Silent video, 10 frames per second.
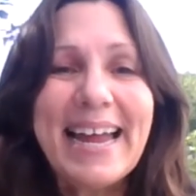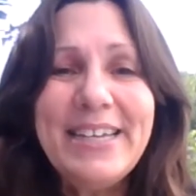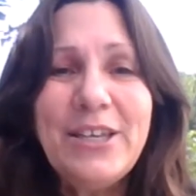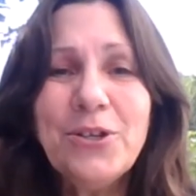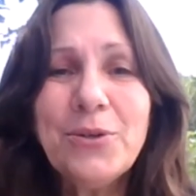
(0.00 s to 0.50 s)

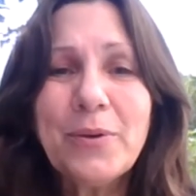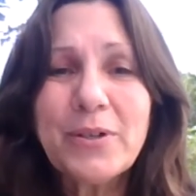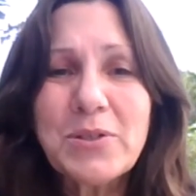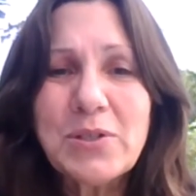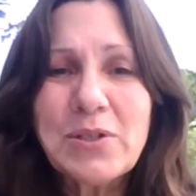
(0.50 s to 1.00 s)
Thank
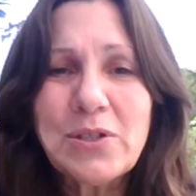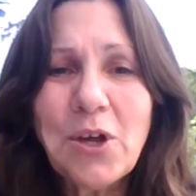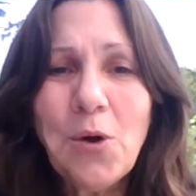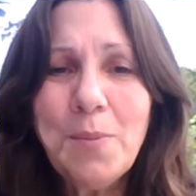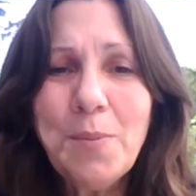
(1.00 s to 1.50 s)
you
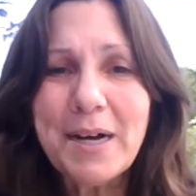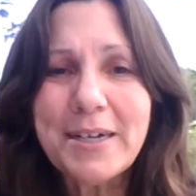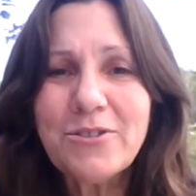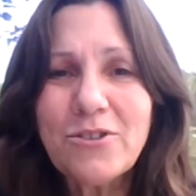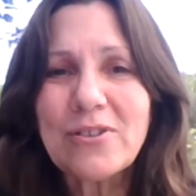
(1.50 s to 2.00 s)
so
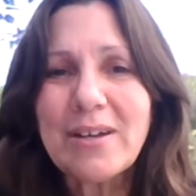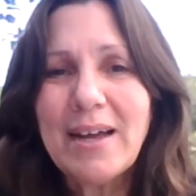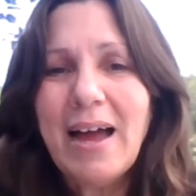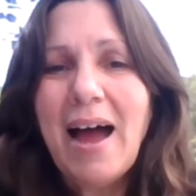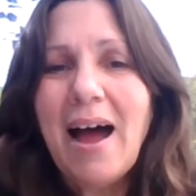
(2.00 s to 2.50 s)
much.
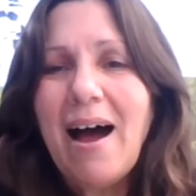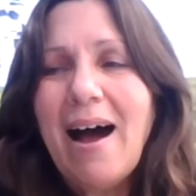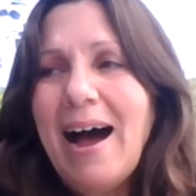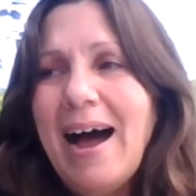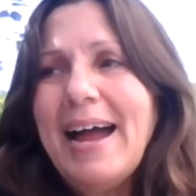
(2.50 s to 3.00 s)

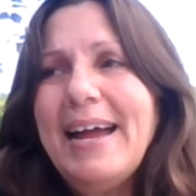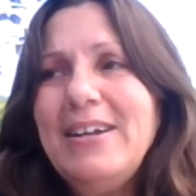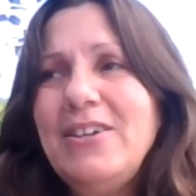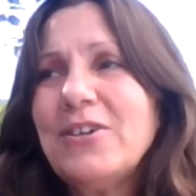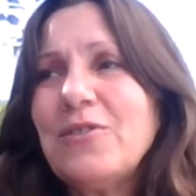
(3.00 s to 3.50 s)

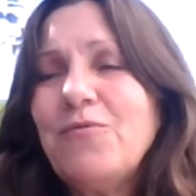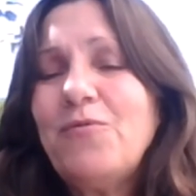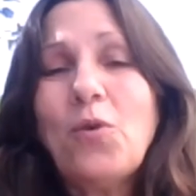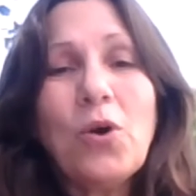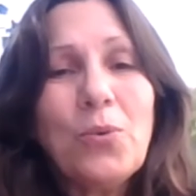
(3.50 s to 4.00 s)
I look
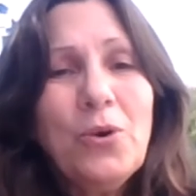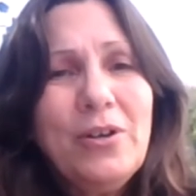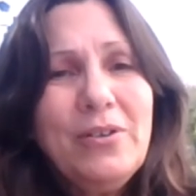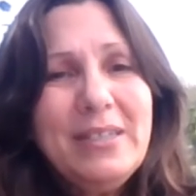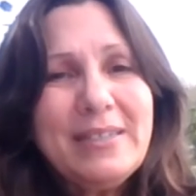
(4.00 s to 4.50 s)

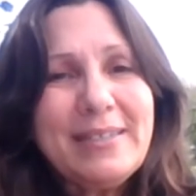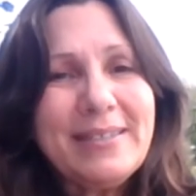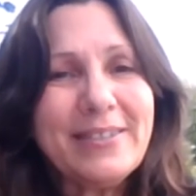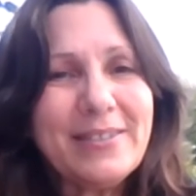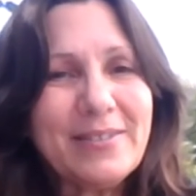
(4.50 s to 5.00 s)
forward
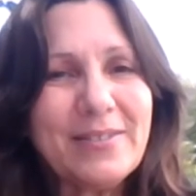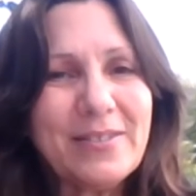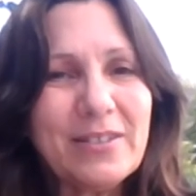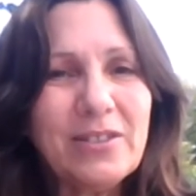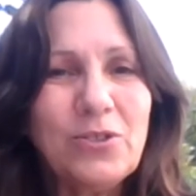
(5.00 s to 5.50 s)

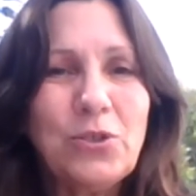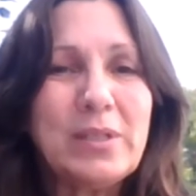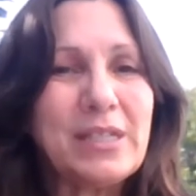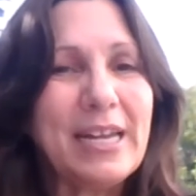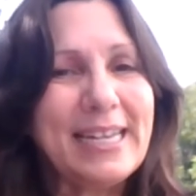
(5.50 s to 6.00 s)

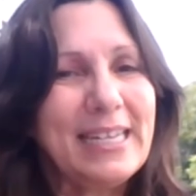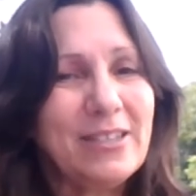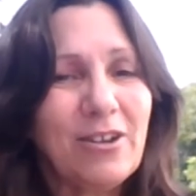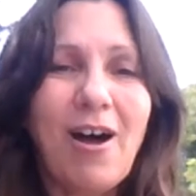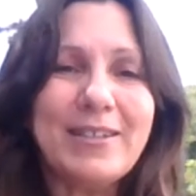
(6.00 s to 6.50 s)
to staying
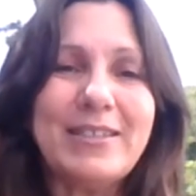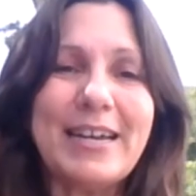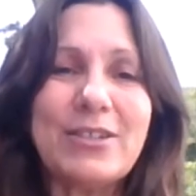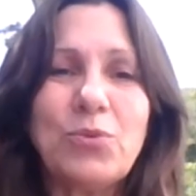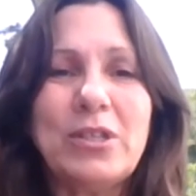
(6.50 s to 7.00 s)
in
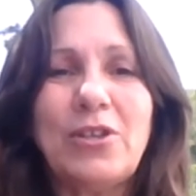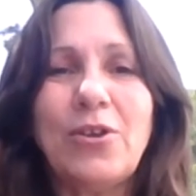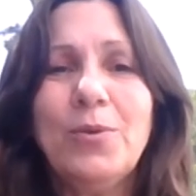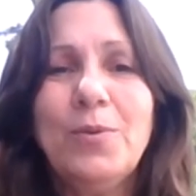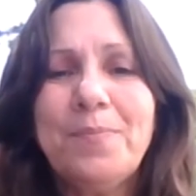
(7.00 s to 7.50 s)
contact with
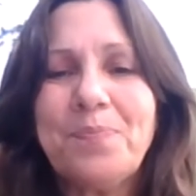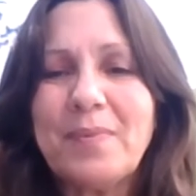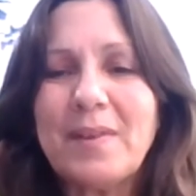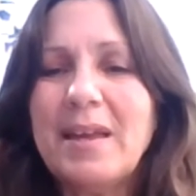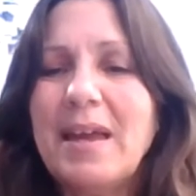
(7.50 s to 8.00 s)
you.
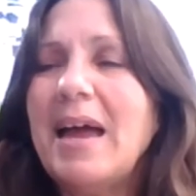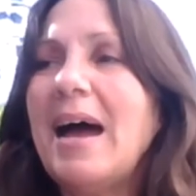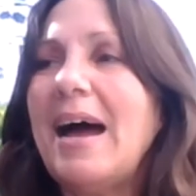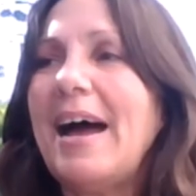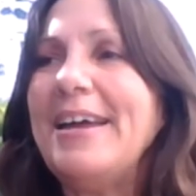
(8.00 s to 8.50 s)

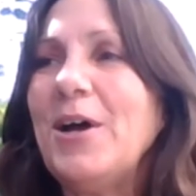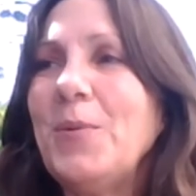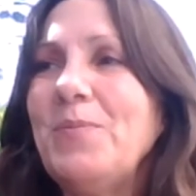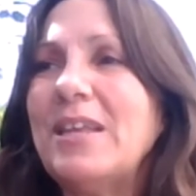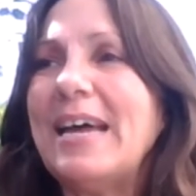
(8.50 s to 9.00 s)
I
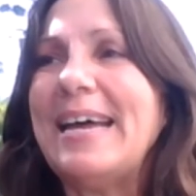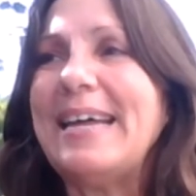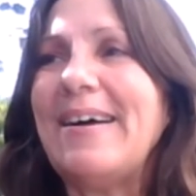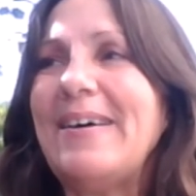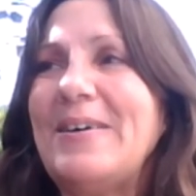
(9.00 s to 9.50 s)
hope
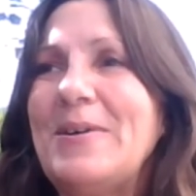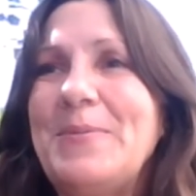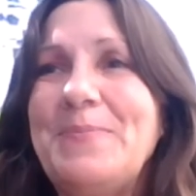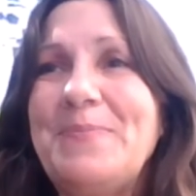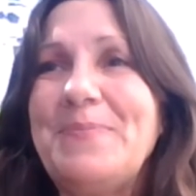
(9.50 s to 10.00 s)
that
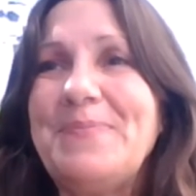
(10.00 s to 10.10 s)
I